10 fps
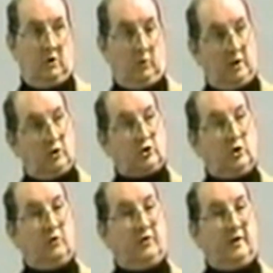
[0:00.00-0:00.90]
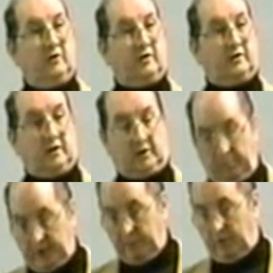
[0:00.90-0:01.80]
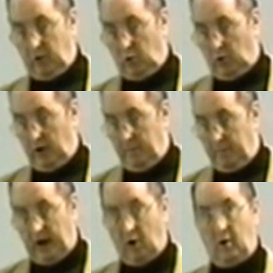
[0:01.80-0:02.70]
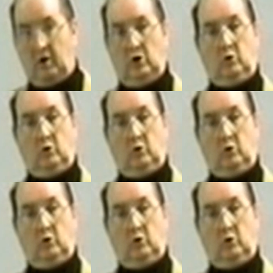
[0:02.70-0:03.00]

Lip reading: The real truth is that the people who are in power,